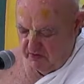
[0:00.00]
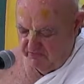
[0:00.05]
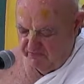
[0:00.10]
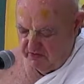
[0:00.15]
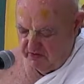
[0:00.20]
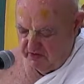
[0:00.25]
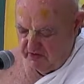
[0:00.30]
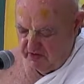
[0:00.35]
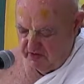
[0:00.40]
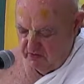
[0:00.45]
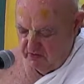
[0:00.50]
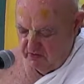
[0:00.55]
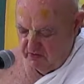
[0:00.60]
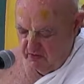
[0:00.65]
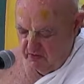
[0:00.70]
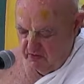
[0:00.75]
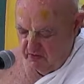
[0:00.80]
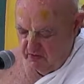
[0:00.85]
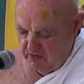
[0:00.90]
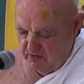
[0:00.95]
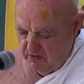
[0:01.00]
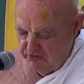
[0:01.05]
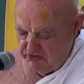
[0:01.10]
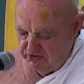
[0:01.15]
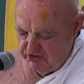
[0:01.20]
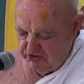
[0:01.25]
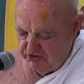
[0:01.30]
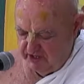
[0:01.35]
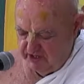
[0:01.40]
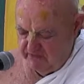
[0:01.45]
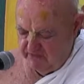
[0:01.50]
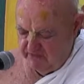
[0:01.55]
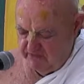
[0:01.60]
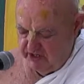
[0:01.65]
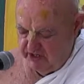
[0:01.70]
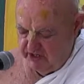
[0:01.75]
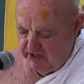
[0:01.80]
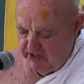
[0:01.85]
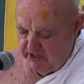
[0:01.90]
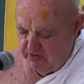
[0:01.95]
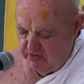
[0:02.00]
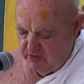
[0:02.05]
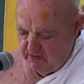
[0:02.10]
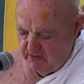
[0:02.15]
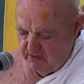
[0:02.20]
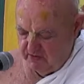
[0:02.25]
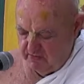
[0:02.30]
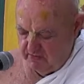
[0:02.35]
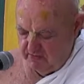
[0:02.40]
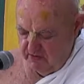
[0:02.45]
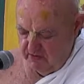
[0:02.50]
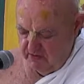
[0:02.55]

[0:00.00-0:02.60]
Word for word: welfare, one should not envy anyone,